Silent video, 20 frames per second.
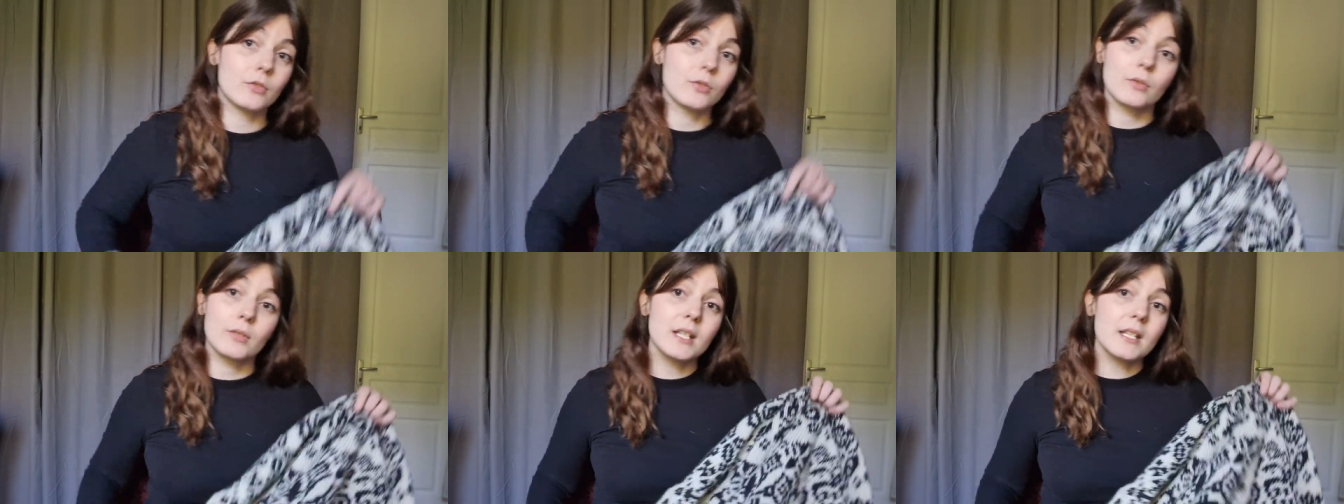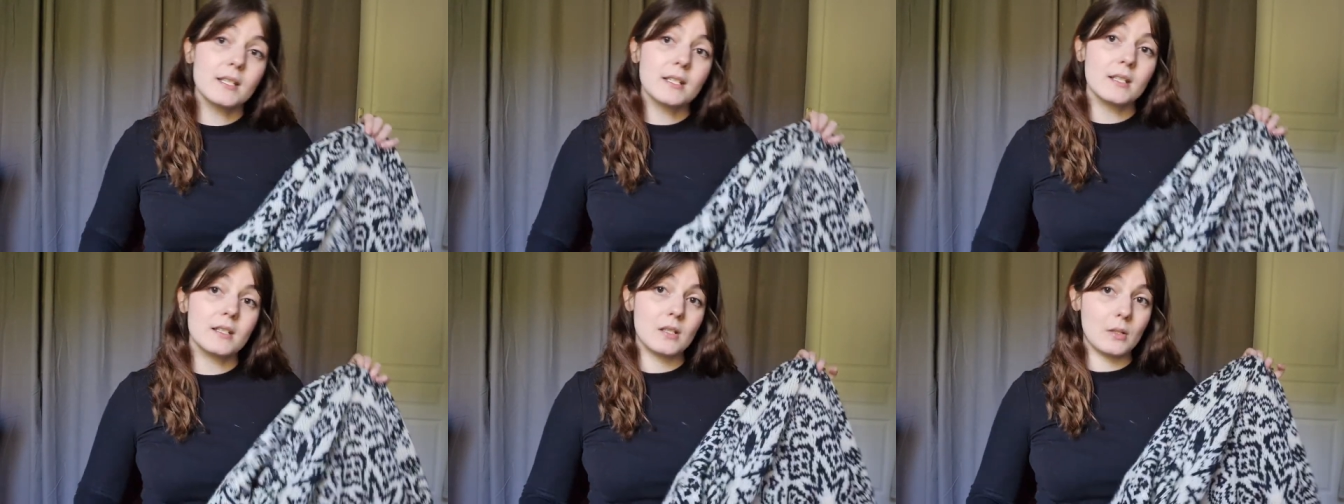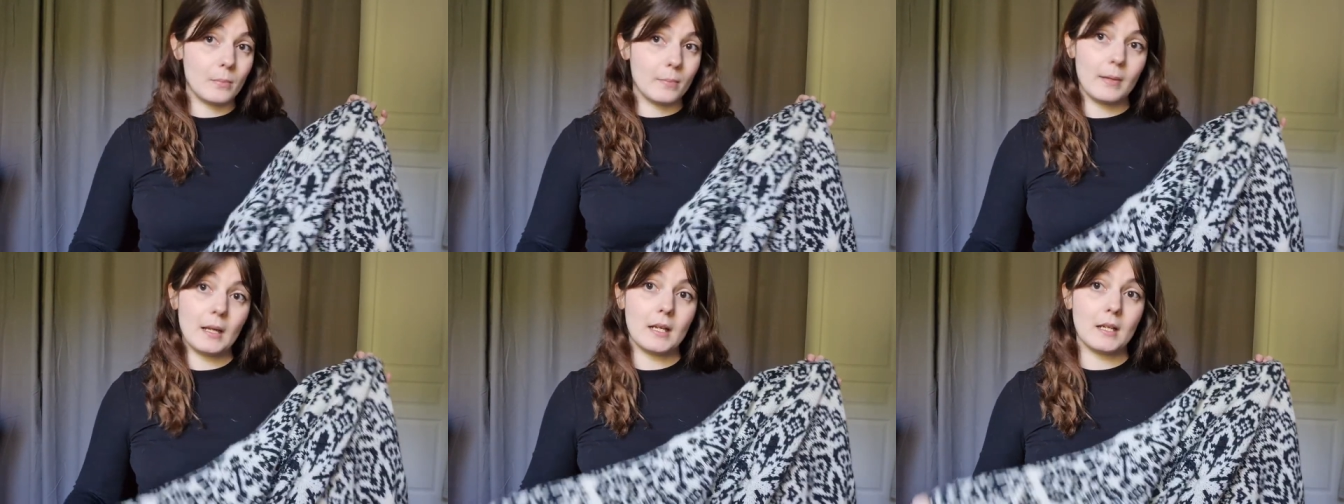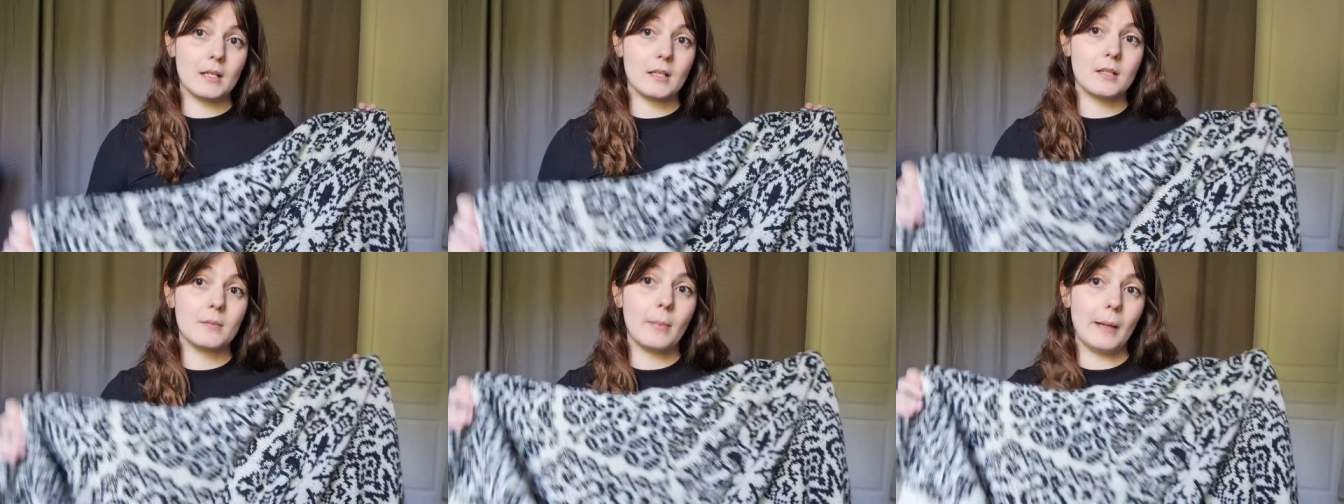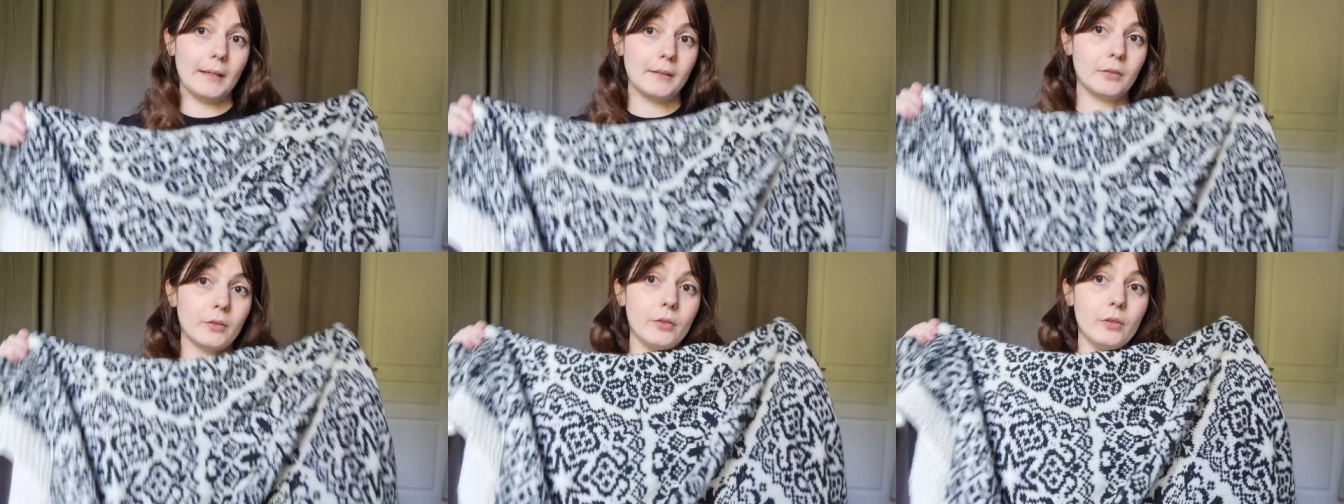So this is the base
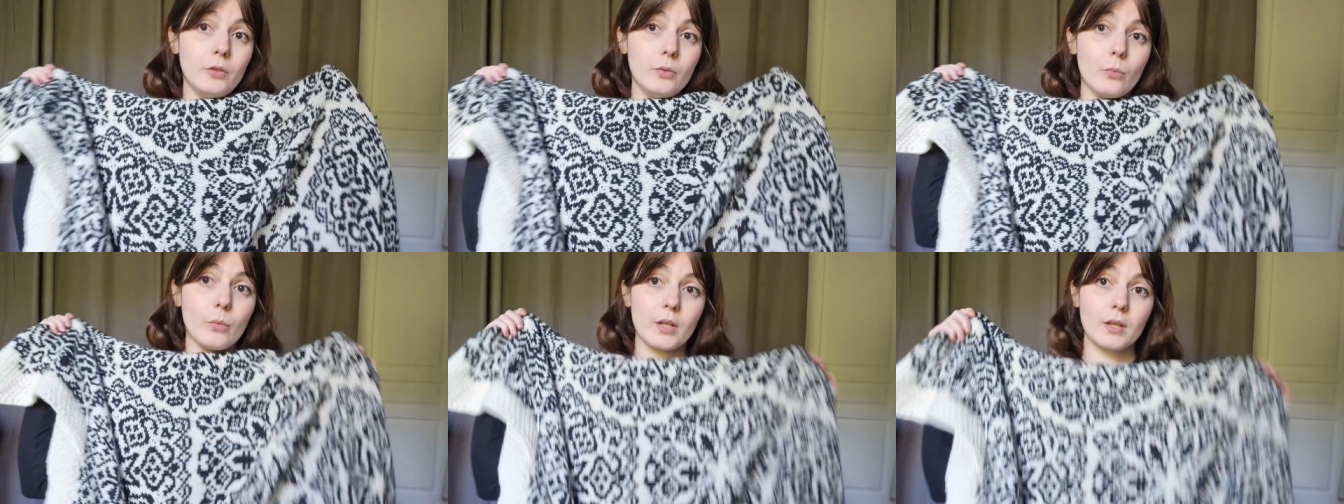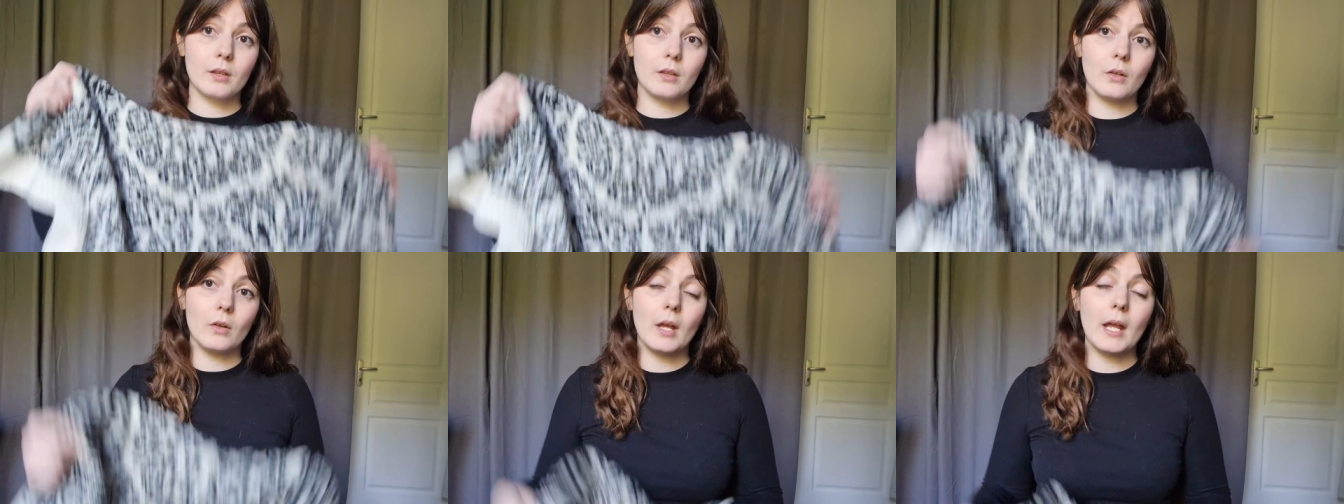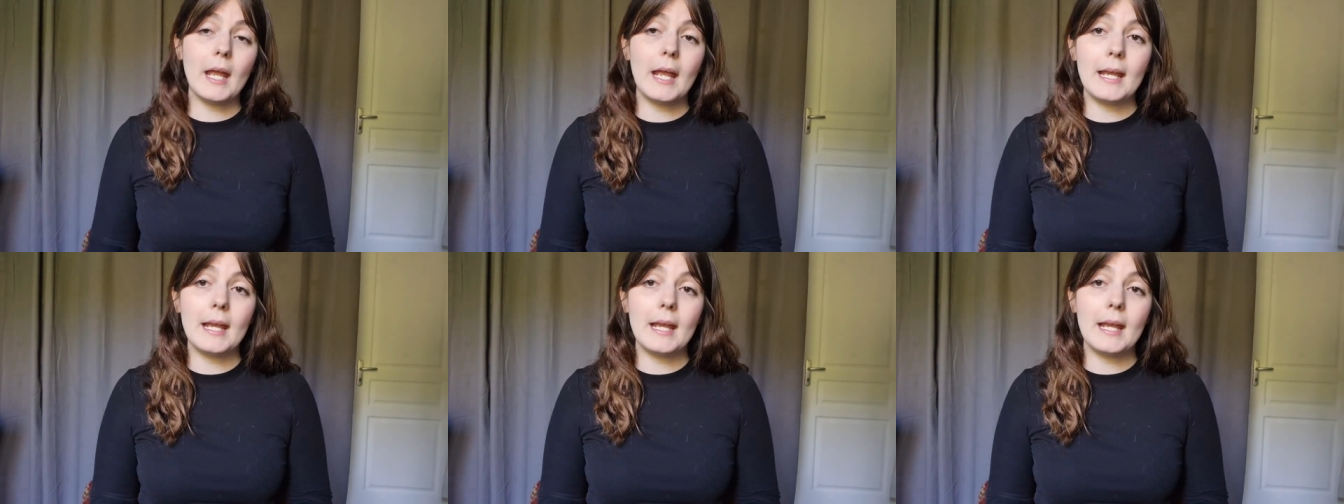pattern with the